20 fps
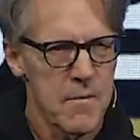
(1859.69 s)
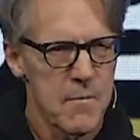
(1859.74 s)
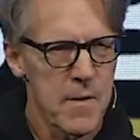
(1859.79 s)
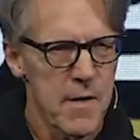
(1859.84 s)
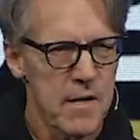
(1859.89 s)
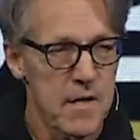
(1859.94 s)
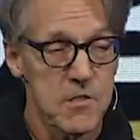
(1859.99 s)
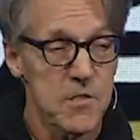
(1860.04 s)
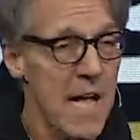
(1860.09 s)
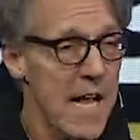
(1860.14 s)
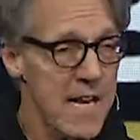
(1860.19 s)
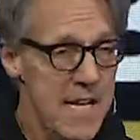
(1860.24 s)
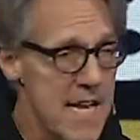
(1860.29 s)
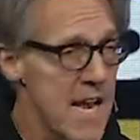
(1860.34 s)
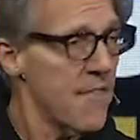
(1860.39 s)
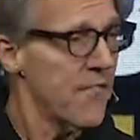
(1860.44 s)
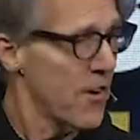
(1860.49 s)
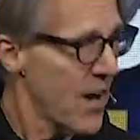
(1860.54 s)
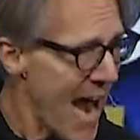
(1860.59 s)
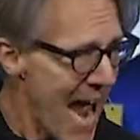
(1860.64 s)
because that
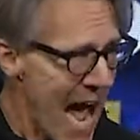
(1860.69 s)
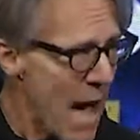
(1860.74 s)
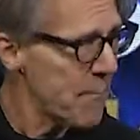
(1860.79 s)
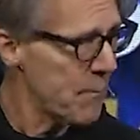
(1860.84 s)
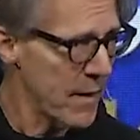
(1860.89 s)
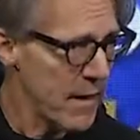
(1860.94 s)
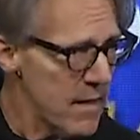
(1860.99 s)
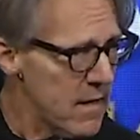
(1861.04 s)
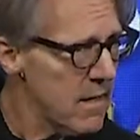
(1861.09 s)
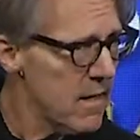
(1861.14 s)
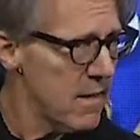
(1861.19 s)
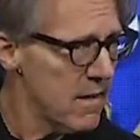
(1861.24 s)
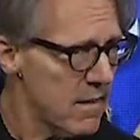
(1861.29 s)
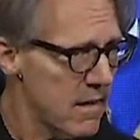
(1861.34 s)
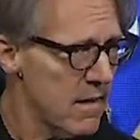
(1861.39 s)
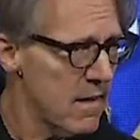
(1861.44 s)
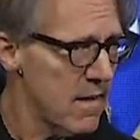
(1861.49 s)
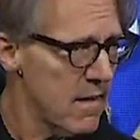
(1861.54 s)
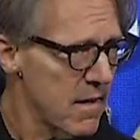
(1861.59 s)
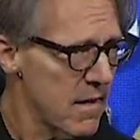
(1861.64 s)
never happened.
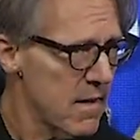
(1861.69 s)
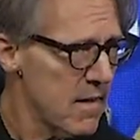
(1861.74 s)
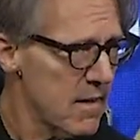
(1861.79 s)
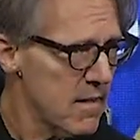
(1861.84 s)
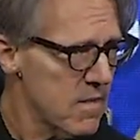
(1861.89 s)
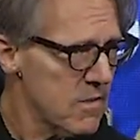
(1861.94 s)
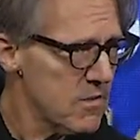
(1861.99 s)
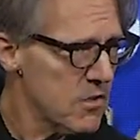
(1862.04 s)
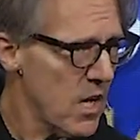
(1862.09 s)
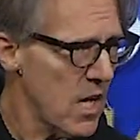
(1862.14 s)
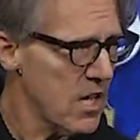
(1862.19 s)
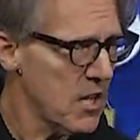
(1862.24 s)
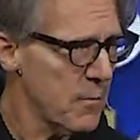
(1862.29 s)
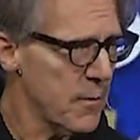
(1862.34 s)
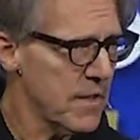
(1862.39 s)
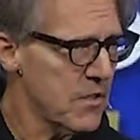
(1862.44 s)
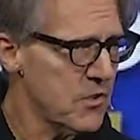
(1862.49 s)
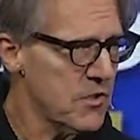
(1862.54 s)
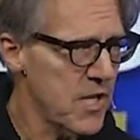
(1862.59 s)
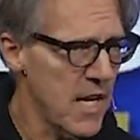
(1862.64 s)

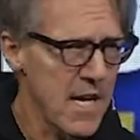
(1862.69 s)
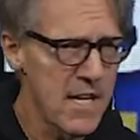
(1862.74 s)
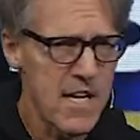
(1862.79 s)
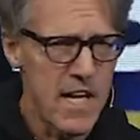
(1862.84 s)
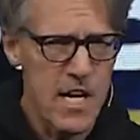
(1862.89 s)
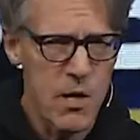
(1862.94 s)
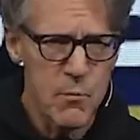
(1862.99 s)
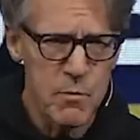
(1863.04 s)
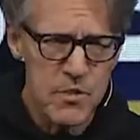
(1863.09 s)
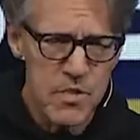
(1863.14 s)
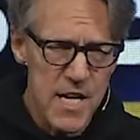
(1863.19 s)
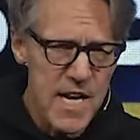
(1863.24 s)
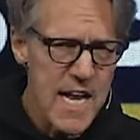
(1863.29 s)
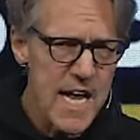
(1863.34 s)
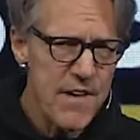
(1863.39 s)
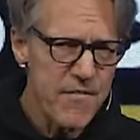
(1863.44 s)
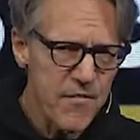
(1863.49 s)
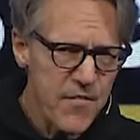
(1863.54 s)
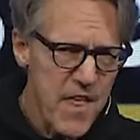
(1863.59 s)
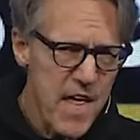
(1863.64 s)
Solomon sinned, and it an
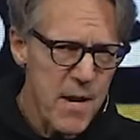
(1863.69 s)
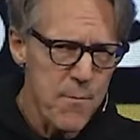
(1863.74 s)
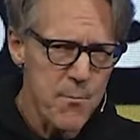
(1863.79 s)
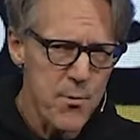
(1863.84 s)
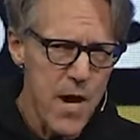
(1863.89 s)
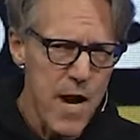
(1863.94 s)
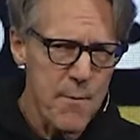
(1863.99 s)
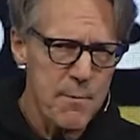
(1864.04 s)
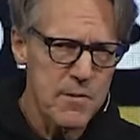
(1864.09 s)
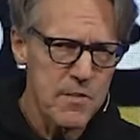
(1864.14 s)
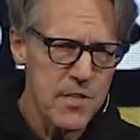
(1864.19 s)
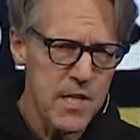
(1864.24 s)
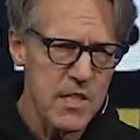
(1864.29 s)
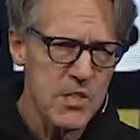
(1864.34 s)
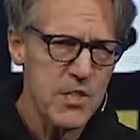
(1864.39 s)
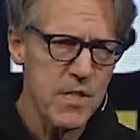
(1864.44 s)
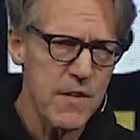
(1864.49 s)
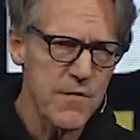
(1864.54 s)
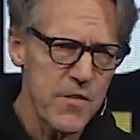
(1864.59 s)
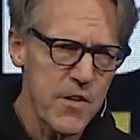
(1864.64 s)
if-then
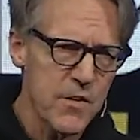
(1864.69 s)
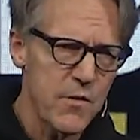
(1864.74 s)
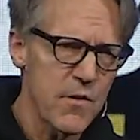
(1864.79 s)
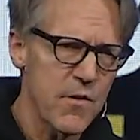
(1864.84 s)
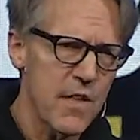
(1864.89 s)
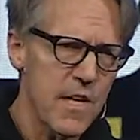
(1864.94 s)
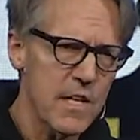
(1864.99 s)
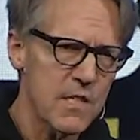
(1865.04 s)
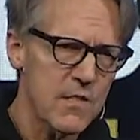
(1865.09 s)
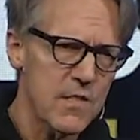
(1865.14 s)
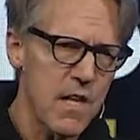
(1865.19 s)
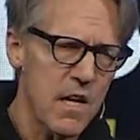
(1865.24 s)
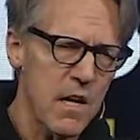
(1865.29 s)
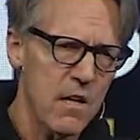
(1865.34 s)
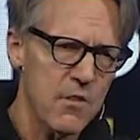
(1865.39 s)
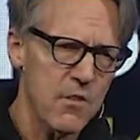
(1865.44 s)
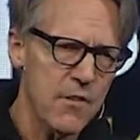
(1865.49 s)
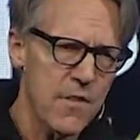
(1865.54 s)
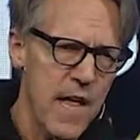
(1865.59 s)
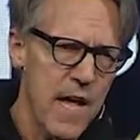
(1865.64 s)
proposition. If you do this, then
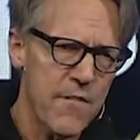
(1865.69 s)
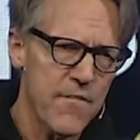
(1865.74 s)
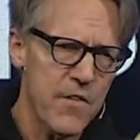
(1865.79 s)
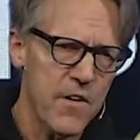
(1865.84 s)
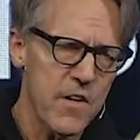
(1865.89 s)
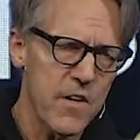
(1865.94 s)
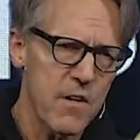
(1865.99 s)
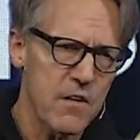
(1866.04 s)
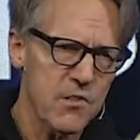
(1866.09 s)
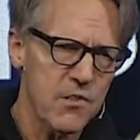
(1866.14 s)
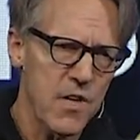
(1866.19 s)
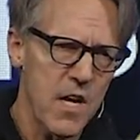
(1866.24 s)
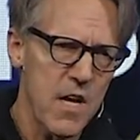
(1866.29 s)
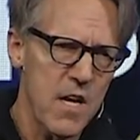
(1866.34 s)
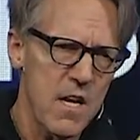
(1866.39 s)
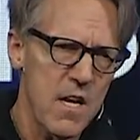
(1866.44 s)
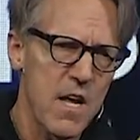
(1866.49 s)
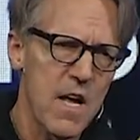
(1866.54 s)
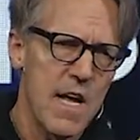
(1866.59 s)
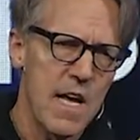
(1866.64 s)
I'll do that for your
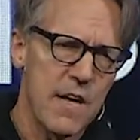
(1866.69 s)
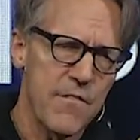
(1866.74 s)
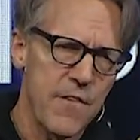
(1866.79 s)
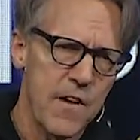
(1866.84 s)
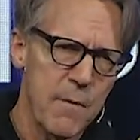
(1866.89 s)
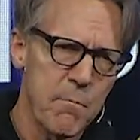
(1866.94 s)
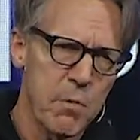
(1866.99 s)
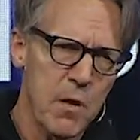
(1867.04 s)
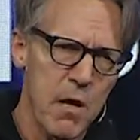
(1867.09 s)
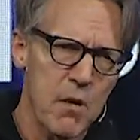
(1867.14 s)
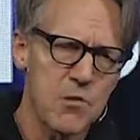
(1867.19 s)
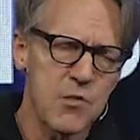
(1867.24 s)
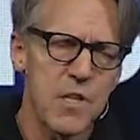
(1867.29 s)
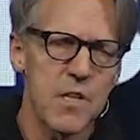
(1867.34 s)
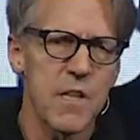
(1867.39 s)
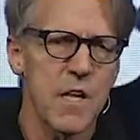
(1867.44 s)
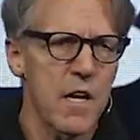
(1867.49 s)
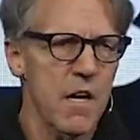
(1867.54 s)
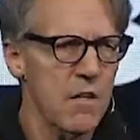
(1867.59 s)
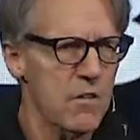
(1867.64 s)
son. If he blows
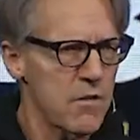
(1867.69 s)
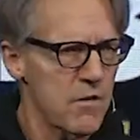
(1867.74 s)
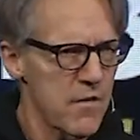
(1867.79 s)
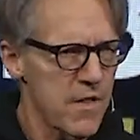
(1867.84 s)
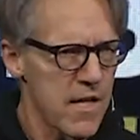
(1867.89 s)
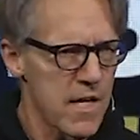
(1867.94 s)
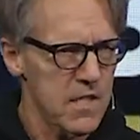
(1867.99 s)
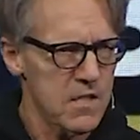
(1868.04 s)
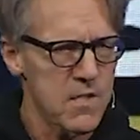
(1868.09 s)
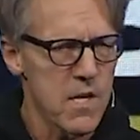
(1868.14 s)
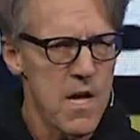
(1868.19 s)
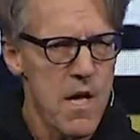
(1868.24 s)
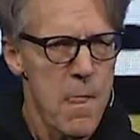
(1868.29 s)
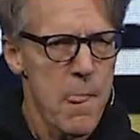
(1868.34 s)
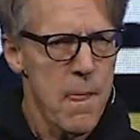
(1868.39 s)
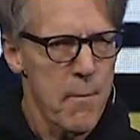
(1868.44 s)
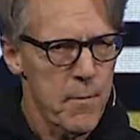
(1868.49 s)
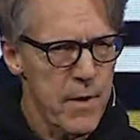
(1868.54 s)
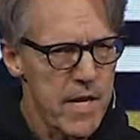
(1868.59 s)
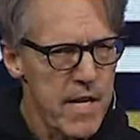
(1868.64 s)
it, then I'll do this.
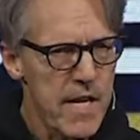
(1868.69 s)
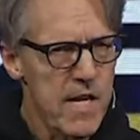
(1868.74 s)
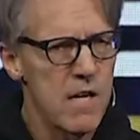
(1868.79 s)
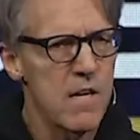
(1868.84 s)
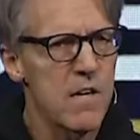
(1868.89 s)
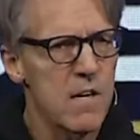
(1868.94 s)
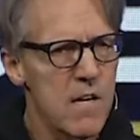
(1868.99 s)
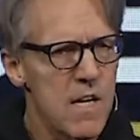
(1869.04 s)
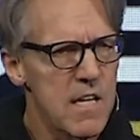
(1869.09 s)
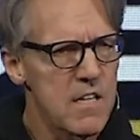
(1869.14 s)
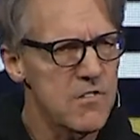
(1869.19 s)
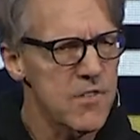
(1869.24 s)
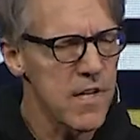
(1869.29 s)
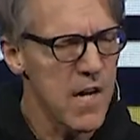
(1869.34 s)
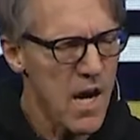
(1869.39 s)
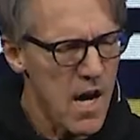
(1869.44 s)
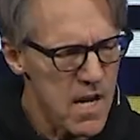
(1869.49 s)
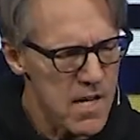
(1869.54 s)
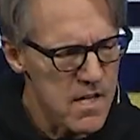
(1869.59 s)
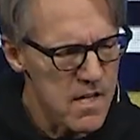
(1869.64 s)
But here is an
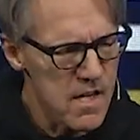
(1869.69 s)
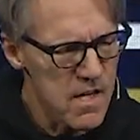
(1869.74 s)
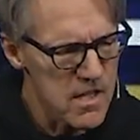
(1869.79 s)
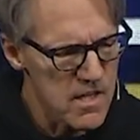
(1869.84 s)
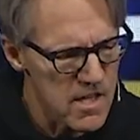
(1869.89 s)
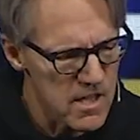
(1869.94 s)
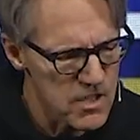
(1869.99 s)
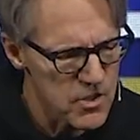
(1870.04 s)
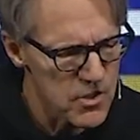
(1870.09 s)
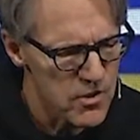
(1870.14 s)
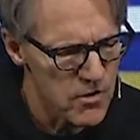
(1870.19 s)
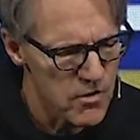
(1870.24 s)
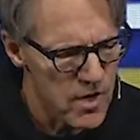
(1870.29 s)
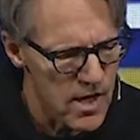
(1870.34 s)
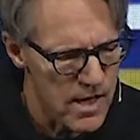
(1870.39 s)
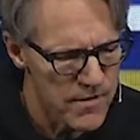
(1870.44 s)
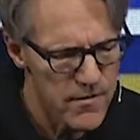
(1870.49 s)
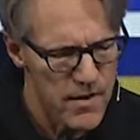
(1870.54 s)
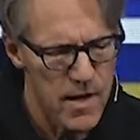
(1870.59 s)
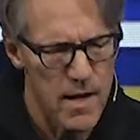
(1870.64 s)
unconditional
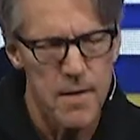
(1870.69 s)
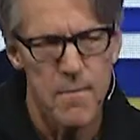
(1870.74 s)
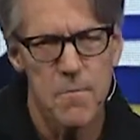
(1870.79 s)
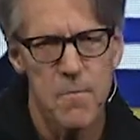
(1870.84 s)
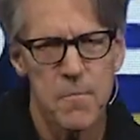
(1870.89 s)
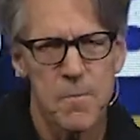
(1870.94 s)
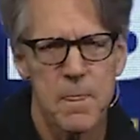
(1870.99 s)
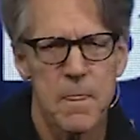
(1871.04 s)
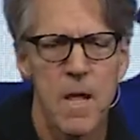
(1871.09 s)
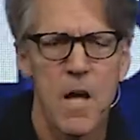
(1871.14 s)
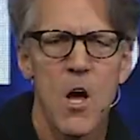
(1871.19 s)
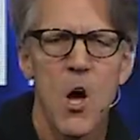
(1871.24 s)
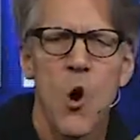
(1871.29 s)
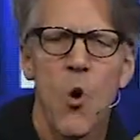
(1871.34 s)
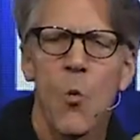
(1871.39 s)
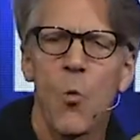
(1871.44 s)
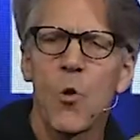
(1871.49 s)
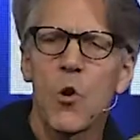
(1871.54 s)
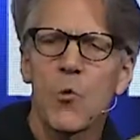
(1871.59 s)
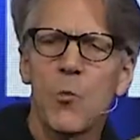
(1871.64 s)
covenant.
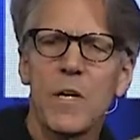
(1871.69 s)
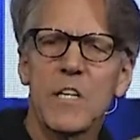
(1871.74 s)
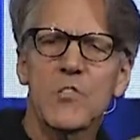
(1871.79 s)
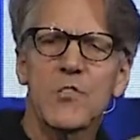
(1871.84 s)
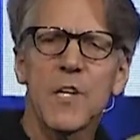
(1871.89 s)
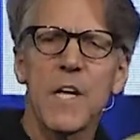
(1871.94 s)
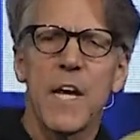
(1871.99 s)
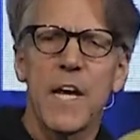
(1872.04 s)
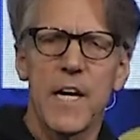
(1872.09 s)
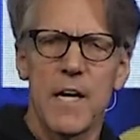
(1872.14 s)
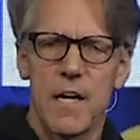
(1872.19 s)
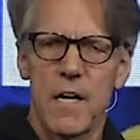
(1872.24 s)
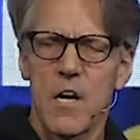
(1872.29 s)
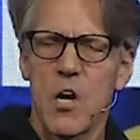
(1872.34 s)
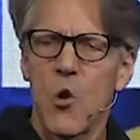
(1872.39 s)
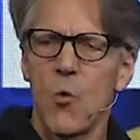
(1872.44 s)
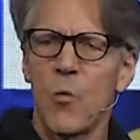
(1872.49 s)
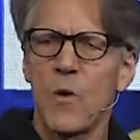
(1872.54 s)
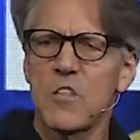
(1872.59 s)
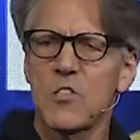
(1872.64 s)
What do we see here?
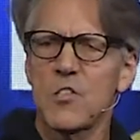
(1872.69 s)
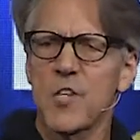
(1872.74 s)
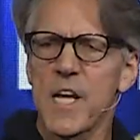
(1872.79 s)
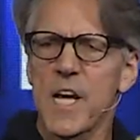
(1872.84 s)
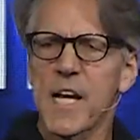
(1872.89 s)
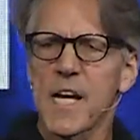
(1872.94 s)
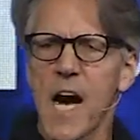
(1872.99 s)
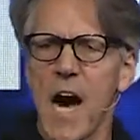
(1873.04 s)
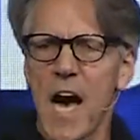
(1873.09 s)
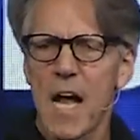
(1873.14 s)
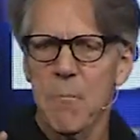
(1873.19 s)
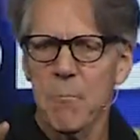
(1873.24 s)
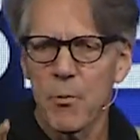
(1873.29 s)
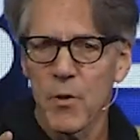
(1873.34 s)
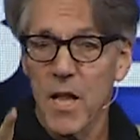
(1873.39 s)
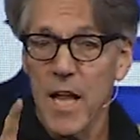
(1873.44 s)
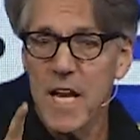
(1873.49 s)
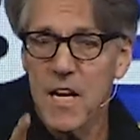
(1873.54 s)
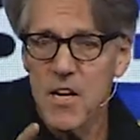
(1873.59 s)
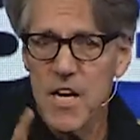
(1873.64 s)
We see God
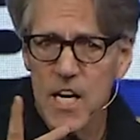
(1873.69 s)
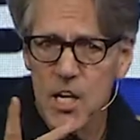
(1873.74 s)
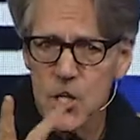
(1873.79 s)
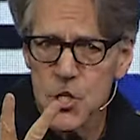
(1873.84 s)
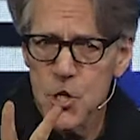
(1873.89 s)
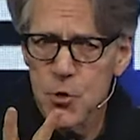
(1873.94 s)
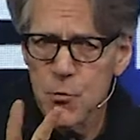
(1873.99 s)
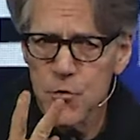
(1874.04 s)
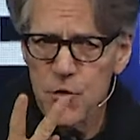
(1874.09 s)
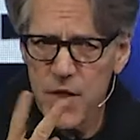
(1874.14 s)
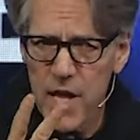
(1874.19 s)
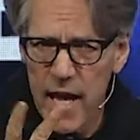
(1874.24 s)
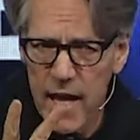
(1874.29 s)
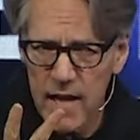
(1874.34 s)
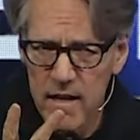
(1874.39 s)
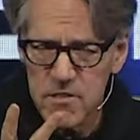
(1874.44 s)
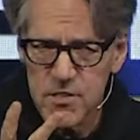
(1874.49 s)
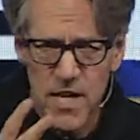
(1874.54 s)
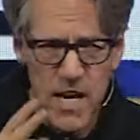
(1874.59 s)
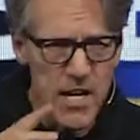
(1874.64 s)
blending two
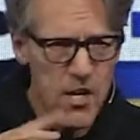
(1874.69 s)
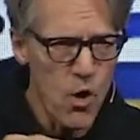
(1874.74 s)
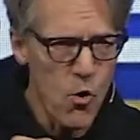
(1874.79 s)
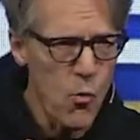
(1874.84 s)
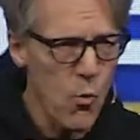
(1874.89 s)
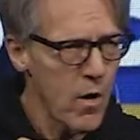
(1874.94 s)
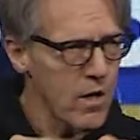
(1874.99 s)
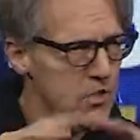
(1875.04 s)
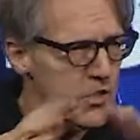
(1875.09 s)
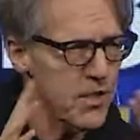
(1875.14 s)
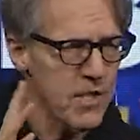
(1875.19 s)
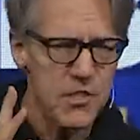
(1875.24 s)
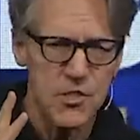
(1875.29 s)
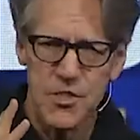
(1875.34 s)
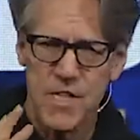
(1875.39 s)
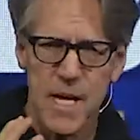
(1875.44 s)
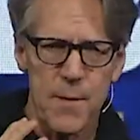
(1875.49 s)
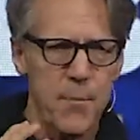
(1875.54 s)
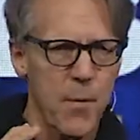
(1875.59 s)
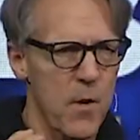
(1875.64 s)
things, and I don't want you to
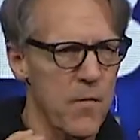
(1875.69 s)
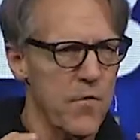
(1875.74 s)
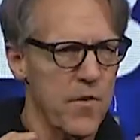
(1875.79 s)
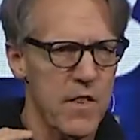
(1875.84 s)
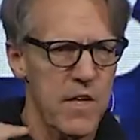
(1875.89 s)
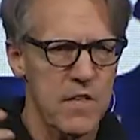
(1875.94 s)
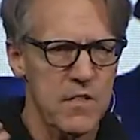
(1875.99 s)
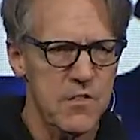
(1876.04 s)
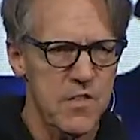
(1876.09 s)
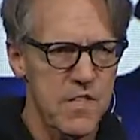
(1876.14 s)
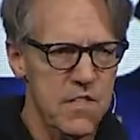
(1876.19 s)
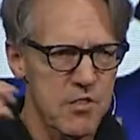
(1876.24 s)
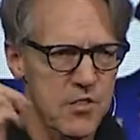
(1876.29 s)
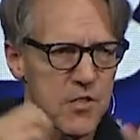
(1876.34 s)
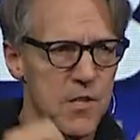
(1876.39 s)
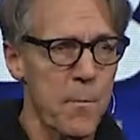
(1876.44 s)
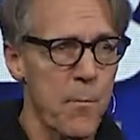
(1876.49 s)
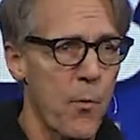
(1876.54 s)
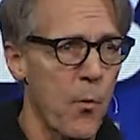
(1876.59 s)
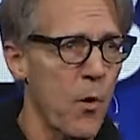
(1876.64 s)
skip over this. This
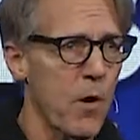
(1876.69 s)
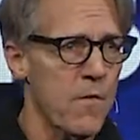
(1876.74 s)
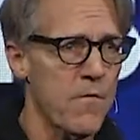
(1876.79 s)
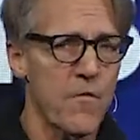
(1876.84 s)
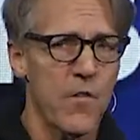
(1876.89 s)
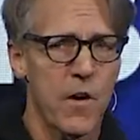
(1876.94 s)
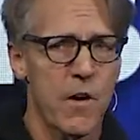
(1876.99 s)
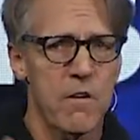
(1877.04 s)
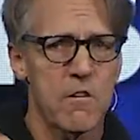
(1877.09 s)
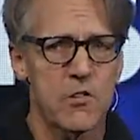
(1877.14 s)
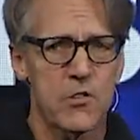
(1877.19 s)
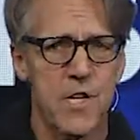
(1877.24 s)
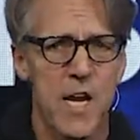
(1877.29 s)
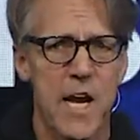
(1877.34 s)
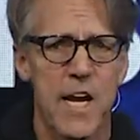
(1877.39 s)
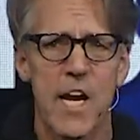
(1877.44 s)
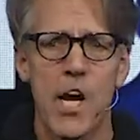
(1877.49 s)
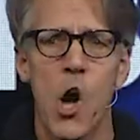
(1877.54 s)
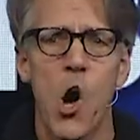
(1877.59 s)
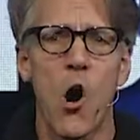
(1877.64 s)
is important for
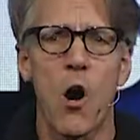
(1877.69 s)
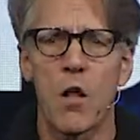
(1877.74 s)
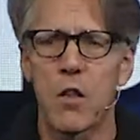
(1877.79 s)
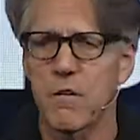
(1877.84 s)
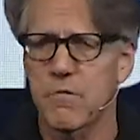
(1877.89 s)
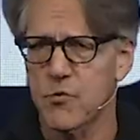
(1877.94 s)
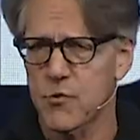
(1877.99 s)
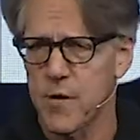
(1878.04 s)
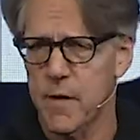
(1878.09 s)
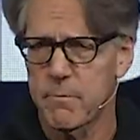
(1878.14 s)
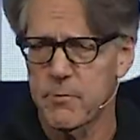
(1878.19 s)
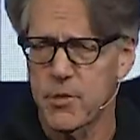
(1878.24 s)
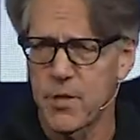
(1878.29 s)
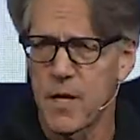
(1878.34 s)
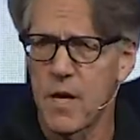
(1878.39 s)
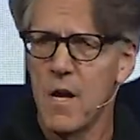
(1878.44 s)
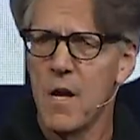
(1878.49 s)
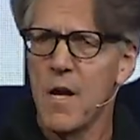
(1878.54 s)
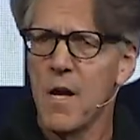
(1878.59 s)
understanding all of Scripture.